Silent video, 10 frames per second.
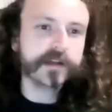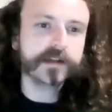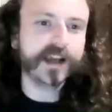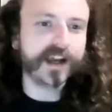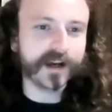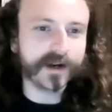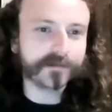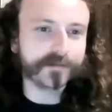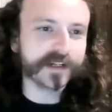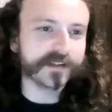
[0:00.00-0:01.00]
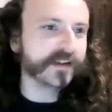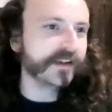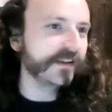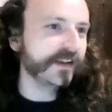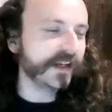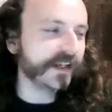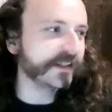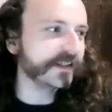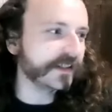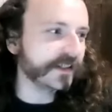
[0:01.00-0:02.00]
but
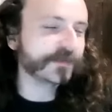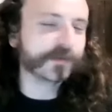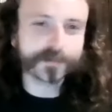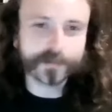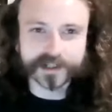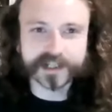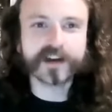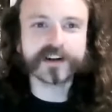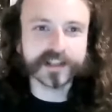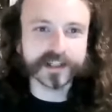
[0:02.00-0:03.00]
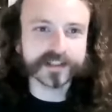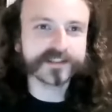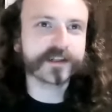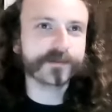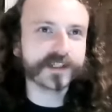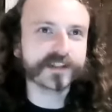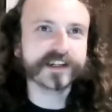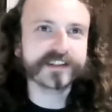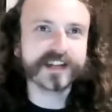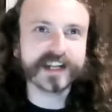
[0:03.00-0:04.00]
it is worth pointing out again something
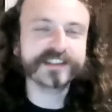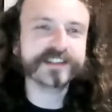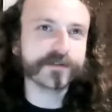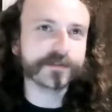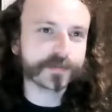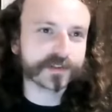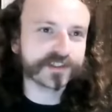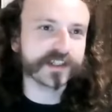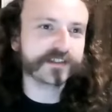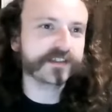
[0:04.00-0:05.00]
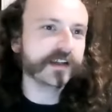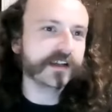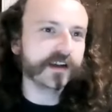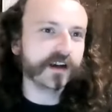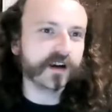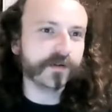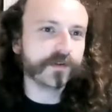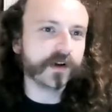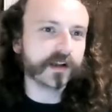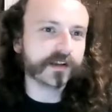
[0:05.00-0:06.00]
like 97%
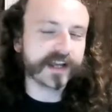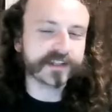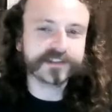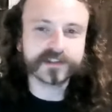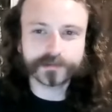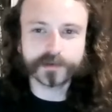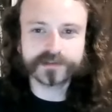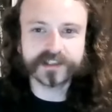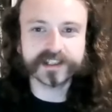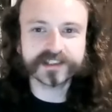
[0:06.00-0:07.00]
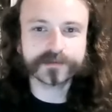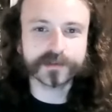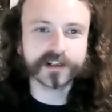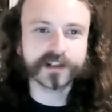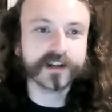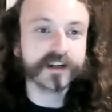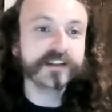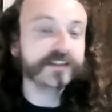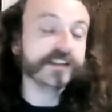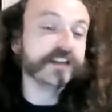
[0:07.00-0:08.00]
of last year's protests
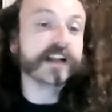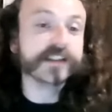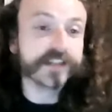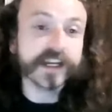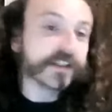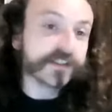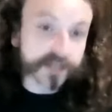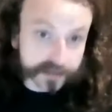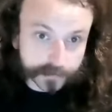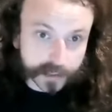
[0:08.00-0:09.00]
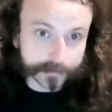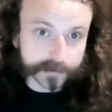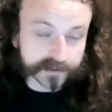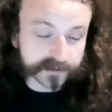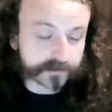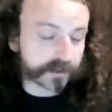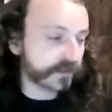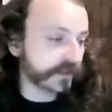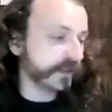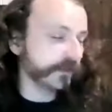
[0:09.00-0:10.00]
did not engage in any property
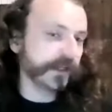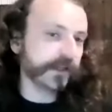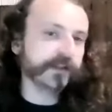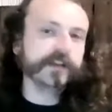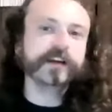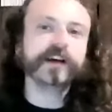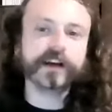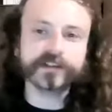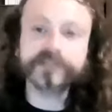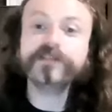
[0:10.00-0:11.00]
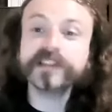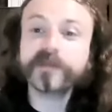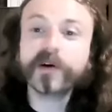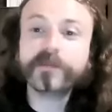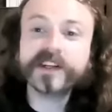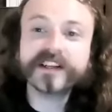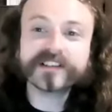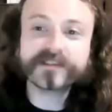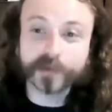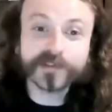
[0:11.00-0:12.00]
destruction anyway, usually while
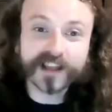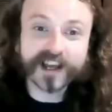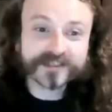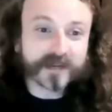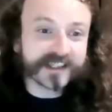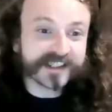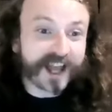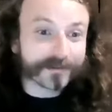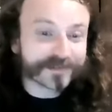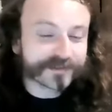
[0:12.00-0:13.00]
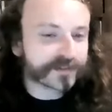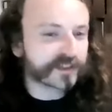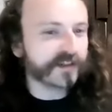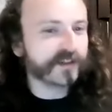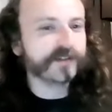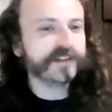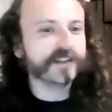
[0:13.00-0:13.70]
being brutalized by the cops. So